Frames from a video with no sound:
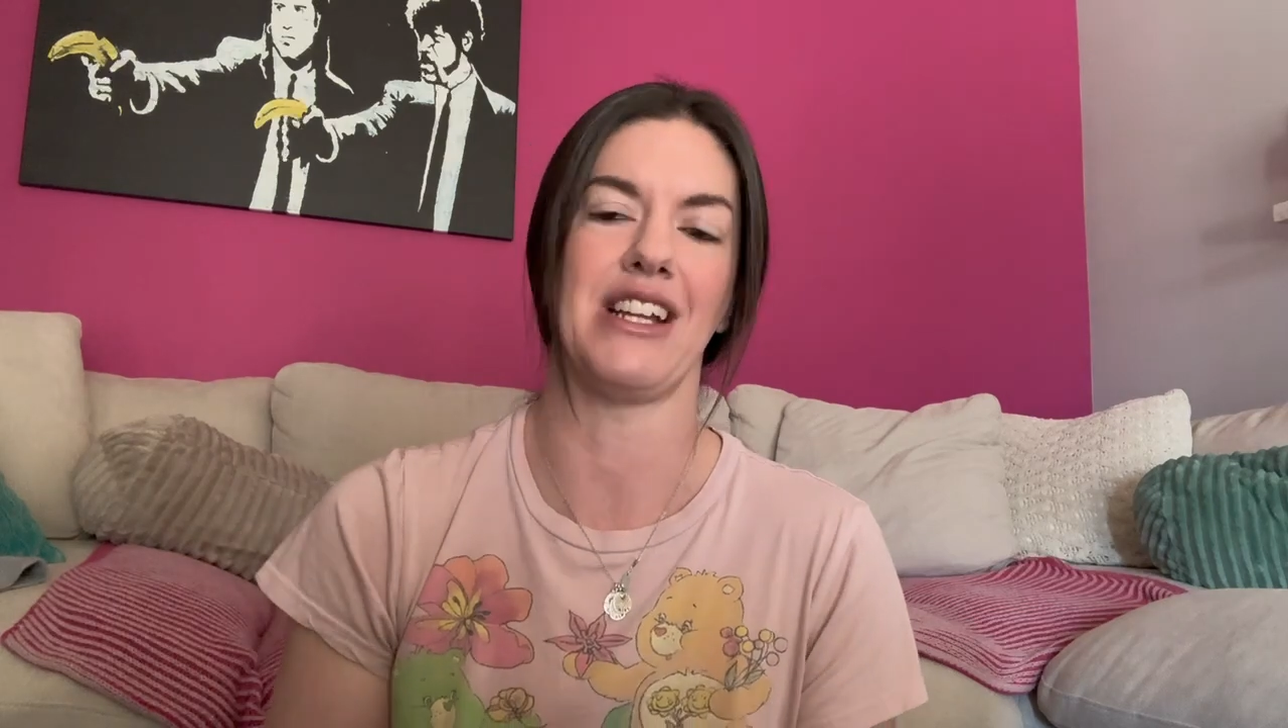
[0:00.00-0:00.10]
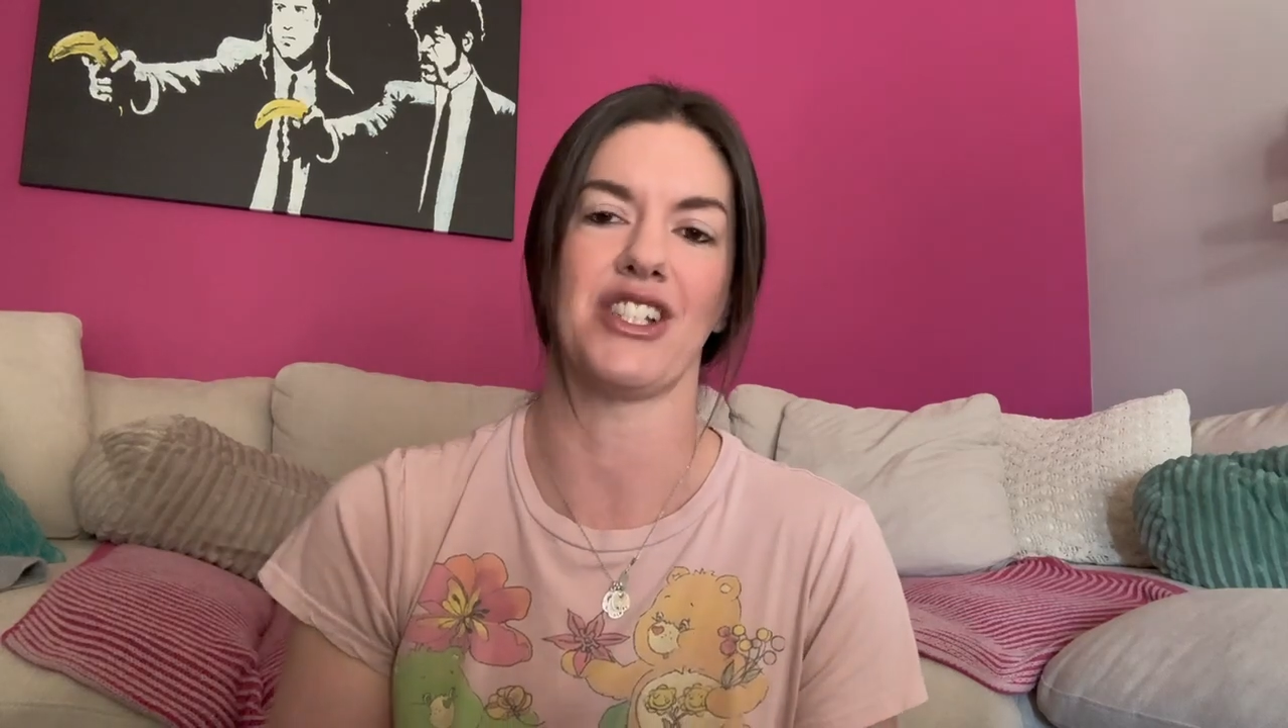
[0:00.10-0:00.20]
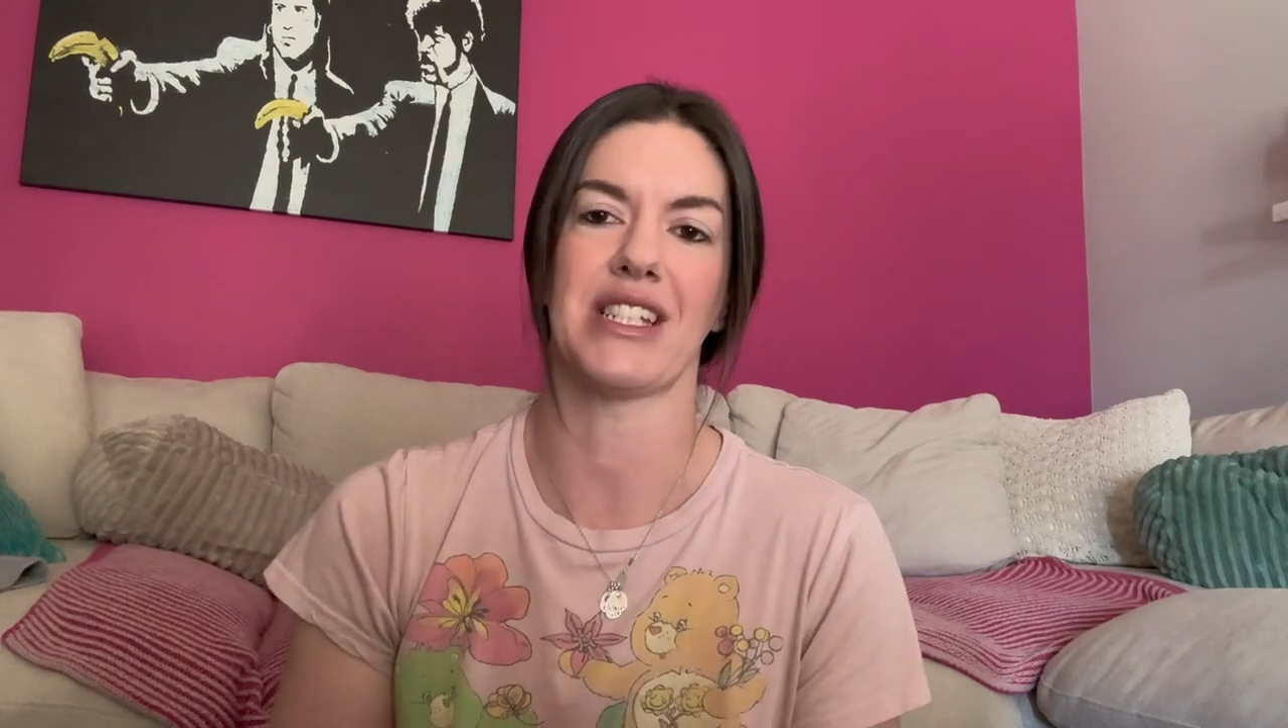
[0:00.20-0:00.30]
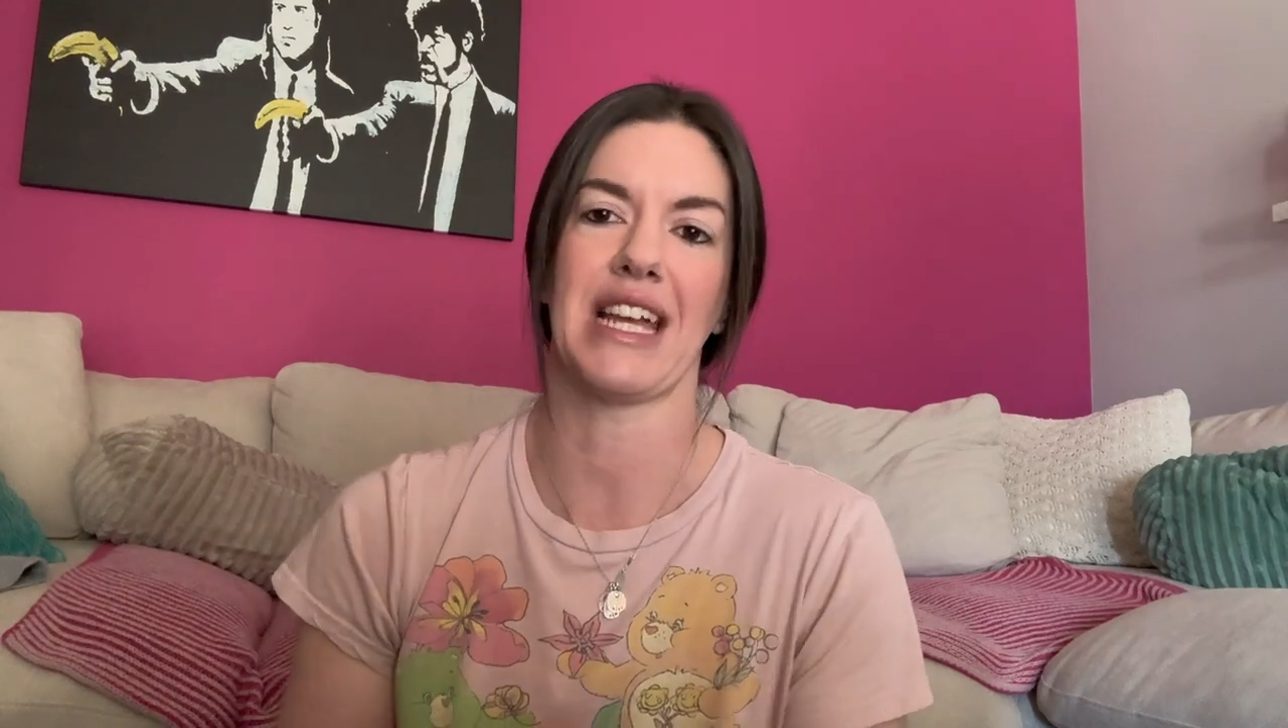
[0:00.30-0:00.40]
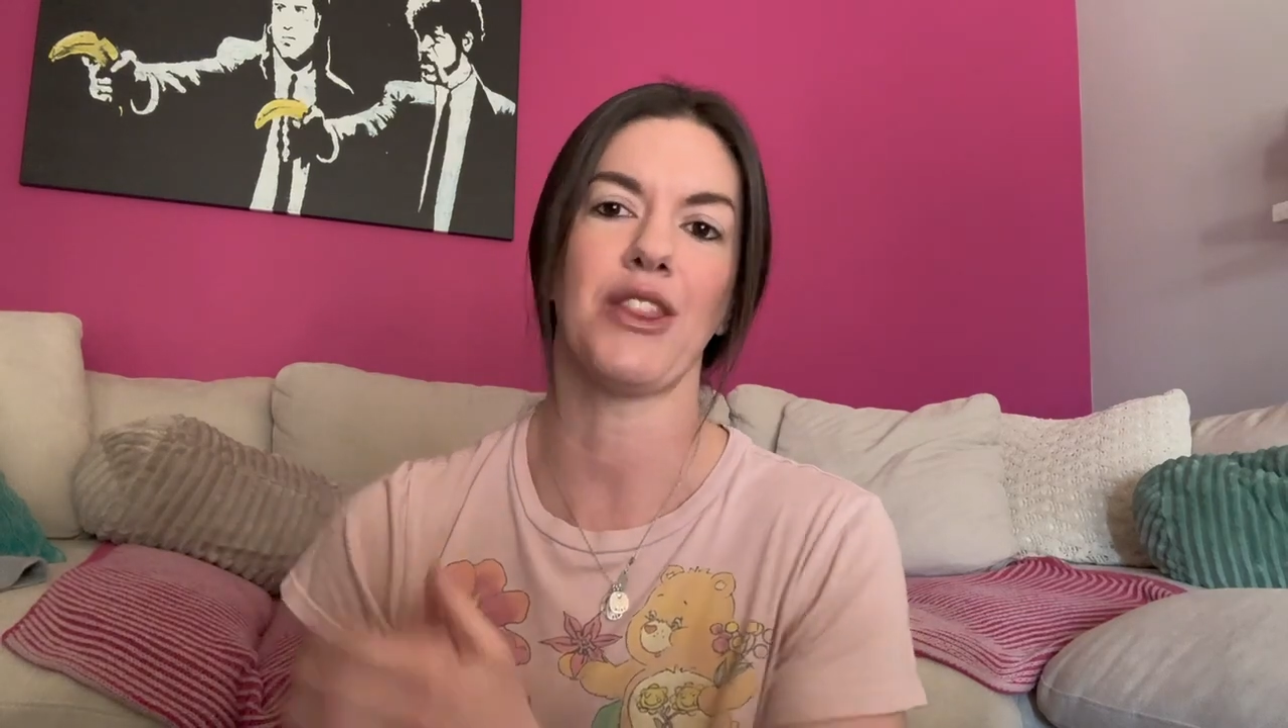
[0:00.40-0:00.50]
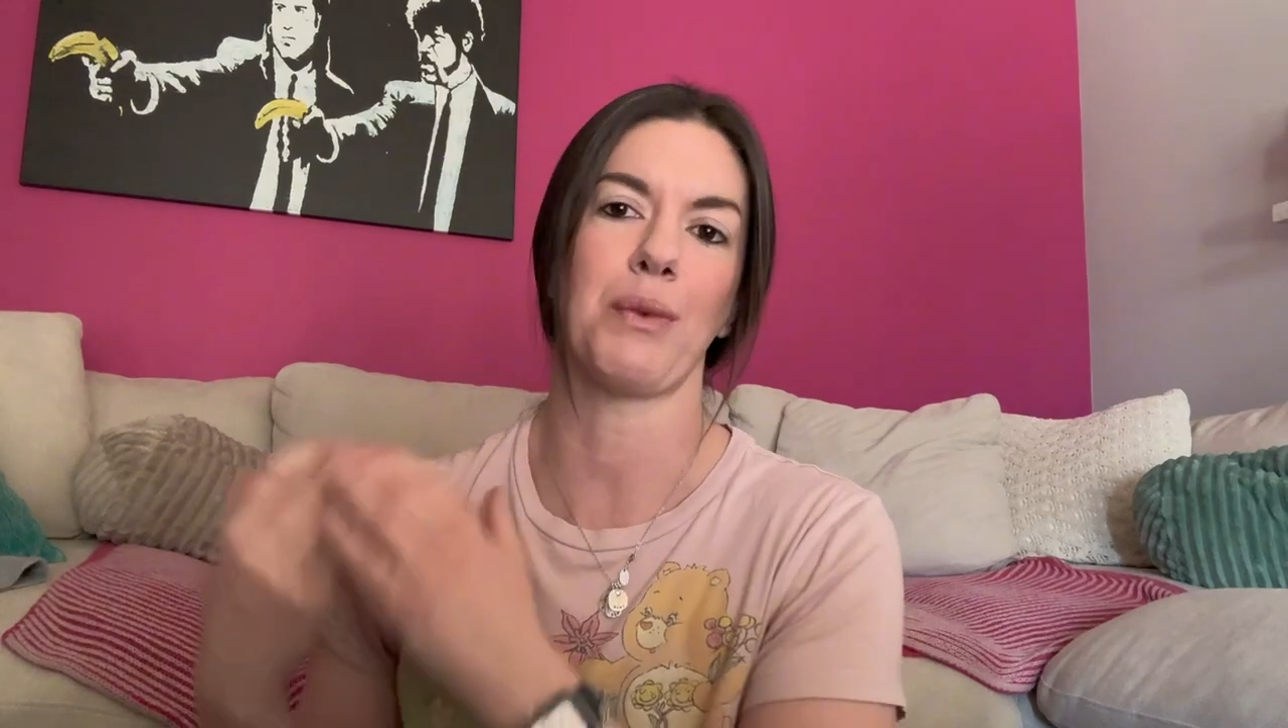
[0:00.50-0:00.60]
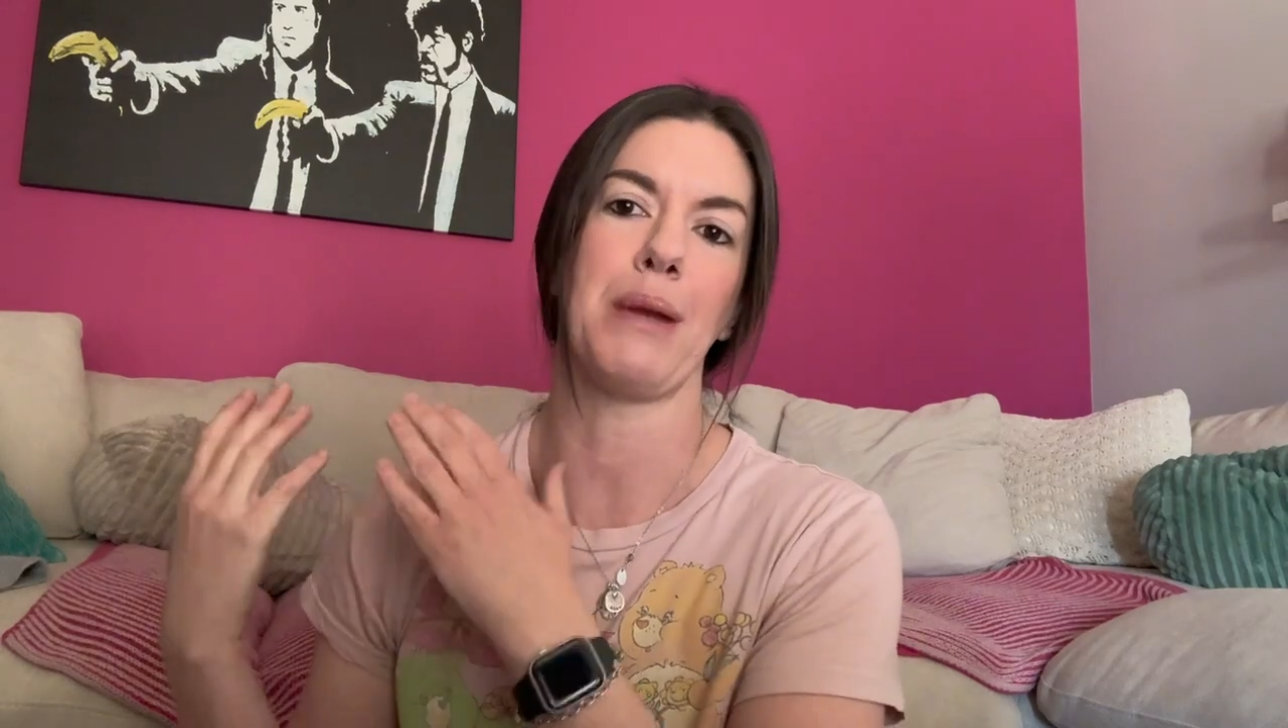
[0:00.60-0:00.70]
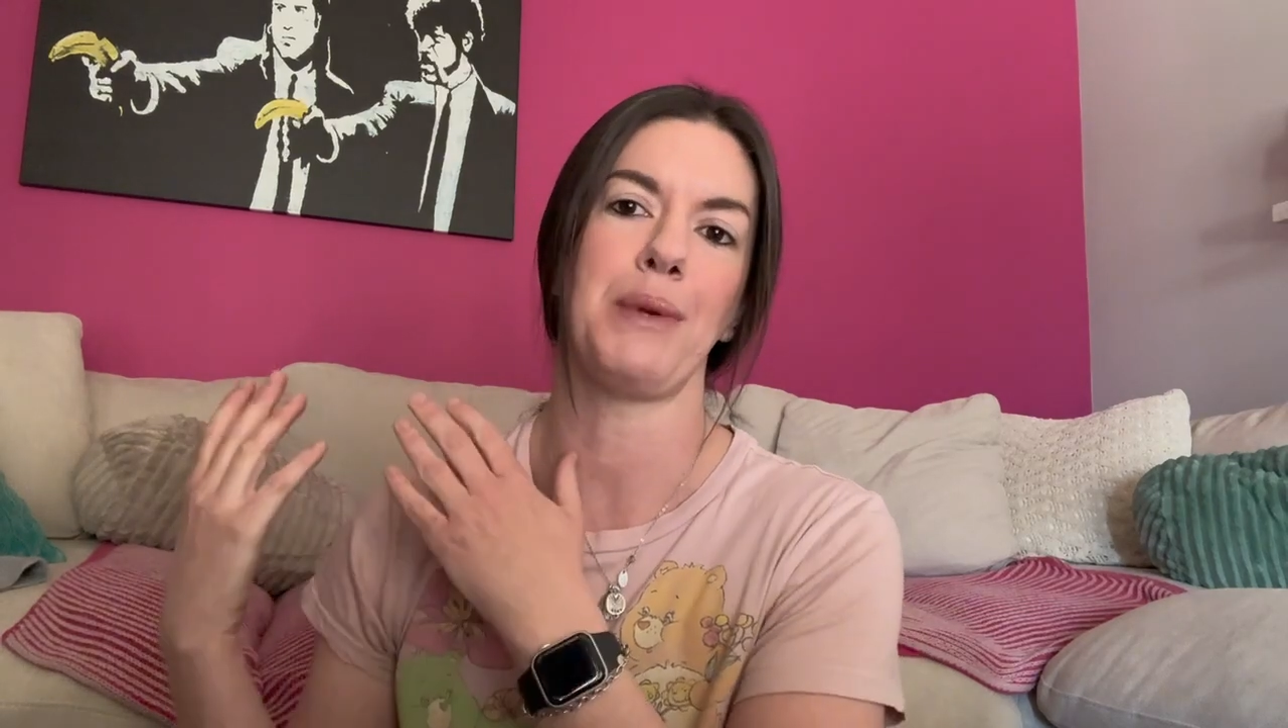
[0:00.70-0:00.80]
and just get the right